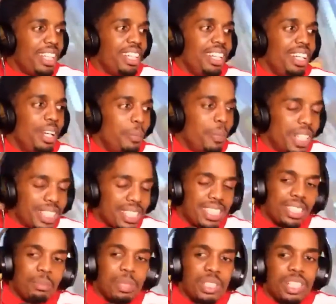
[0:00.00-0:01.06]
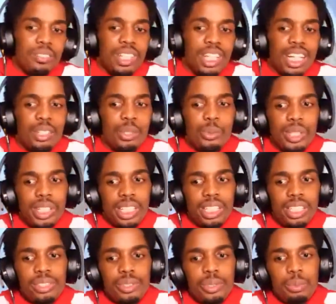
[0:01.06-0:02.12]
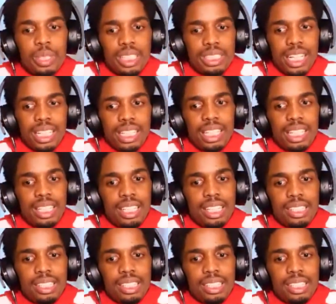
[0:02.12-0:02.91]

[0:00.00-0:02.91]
because of some stuff that I don't want to get into because I get it.